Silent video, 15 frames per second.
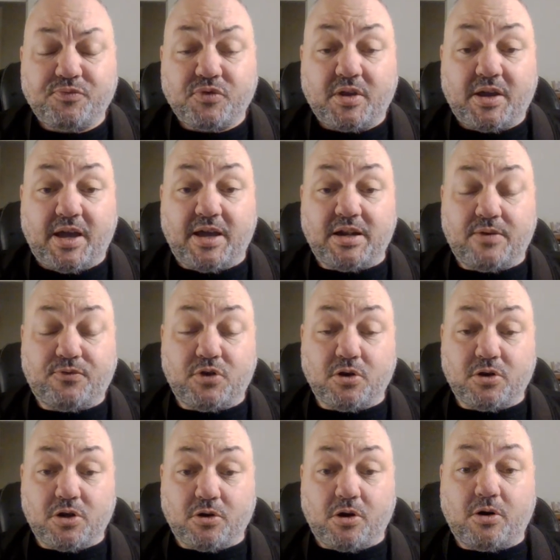And if you're
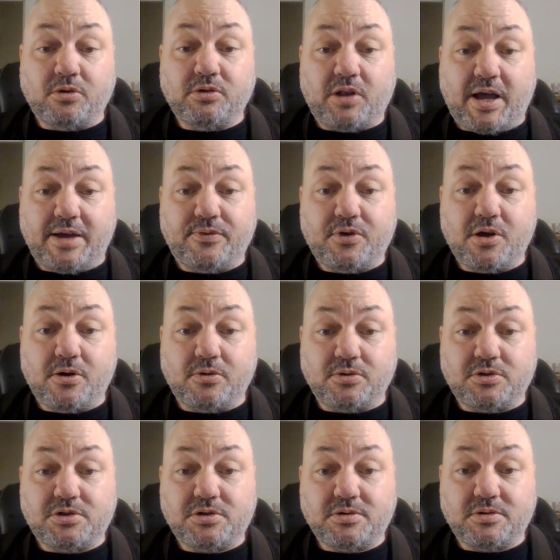your own life
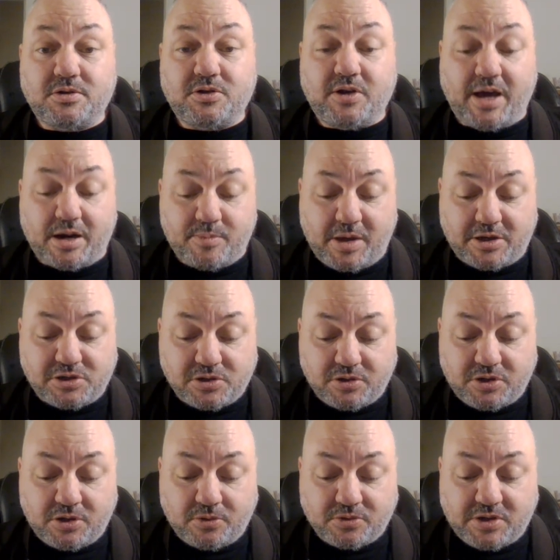coach, you got to make sure you
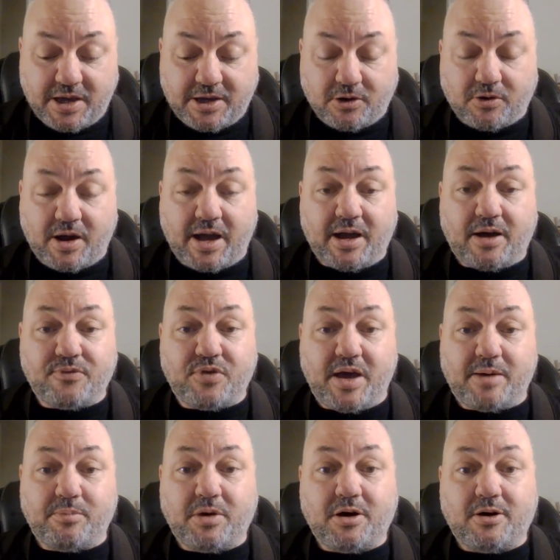don't take your eye off that
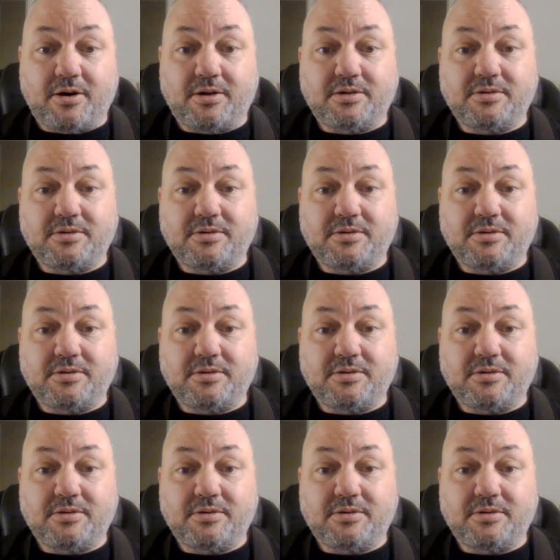ball.